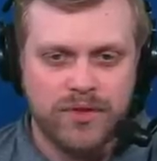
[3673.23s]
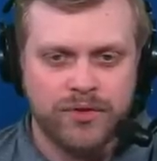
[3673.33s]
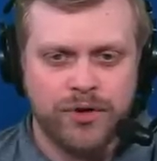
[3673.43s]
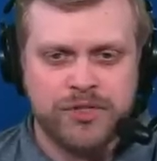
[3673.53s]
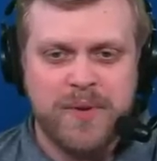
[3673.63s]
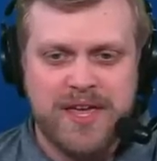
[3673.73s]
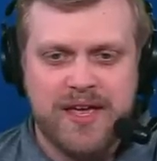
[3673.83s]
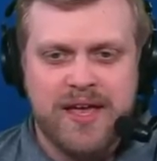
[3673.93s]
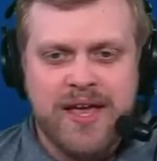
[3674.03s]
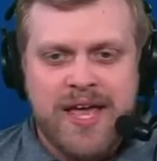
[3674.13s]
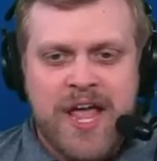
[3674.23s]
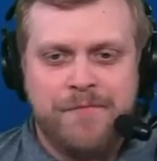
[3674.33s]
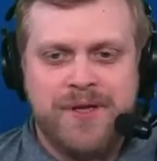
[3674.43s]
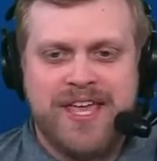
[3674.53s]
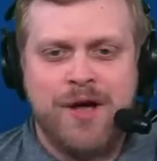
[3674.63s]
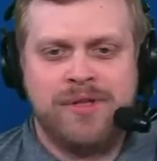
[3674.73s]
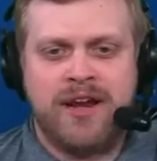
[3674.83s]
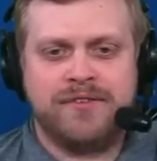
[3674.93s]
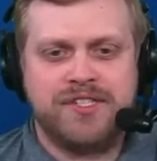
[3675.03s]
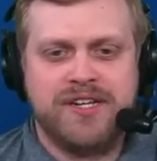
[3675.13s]
Chris B, if we can't win the
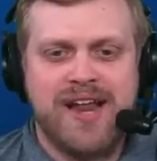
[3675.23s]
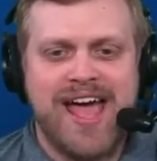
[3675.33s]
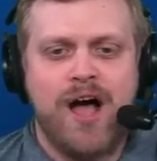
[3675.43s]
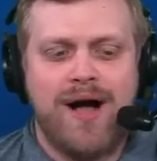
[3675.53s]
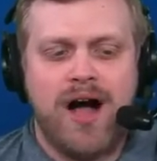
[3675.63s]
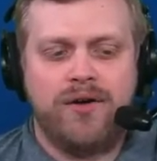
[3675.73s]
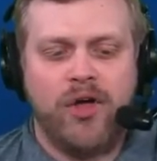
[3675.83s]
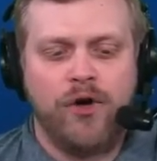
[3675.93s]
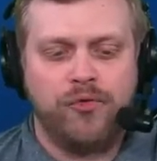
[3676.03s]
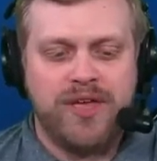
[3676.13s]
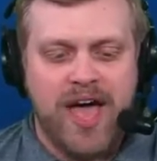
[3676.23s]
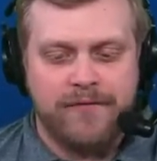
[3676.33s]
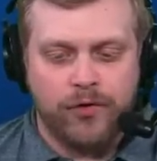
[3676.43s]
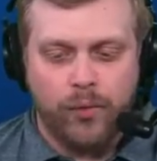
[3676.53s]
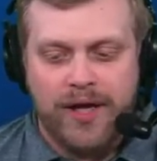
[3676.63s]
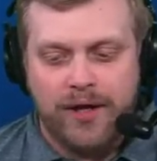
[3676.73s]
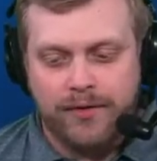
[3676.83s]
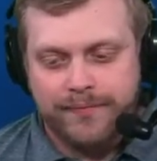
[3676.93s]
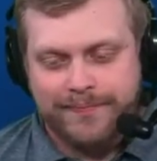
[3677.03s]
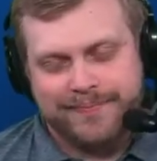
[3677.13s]
N F C now, I don't know if we ever
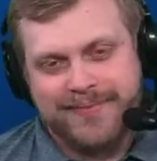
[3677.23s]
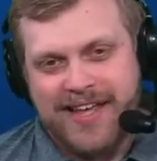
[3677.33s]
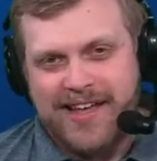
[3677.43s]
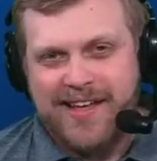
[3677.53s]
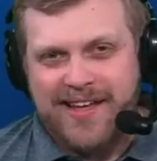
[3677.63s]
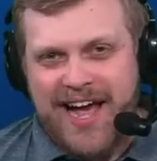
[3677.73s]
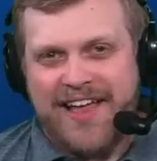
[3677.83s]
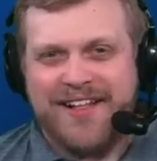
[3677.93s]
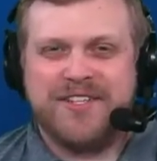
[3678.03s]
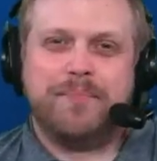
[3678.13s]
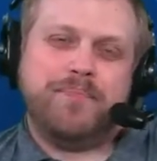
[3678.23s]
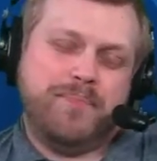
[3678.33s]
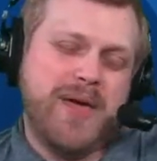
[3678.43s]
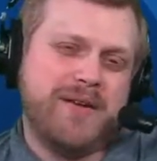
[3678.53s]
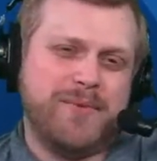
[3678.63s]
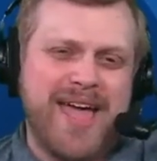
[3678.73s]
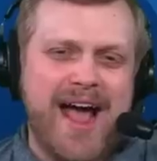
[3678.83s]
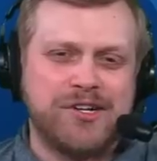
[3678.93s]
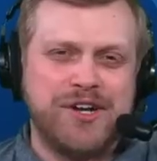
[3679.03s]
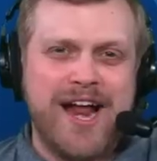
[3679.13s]
will. And that's a bit
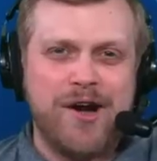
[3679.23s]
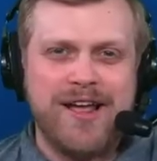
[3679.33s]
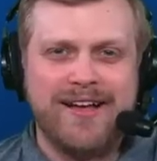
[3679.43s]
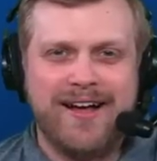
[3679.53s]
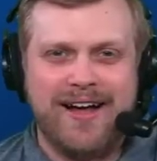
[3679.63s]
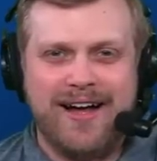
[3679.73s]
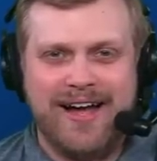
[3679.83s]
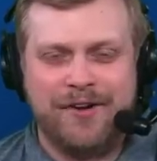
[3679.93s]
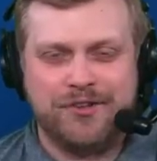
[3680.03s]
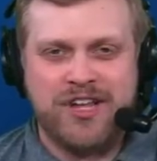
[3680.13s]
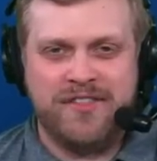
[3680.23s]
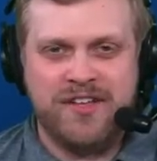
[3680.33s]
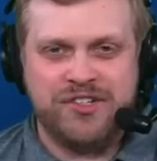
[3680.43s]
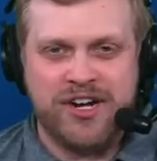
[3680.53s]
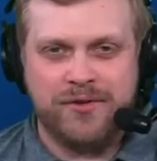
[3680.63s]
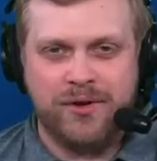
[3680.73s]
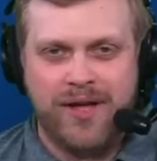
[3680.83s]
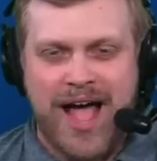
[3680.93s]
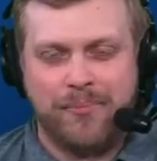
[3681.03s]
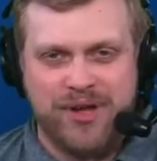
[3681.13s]
reactionary. Uh, I understand the
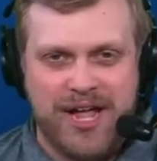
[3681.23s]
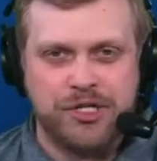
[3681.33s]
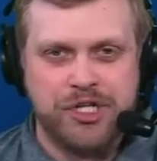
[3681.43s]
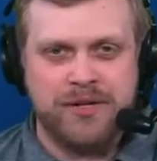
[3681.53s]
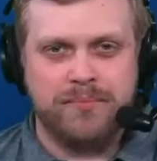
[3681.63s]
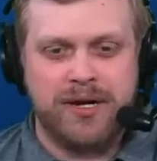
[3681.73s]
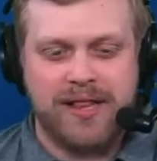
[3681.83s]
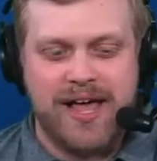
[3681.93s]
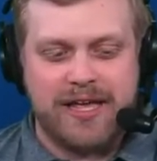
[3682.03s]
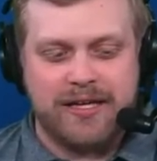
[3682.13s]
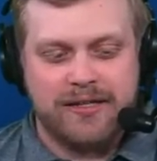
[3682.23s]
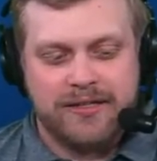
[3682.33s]
general apprehension, but like,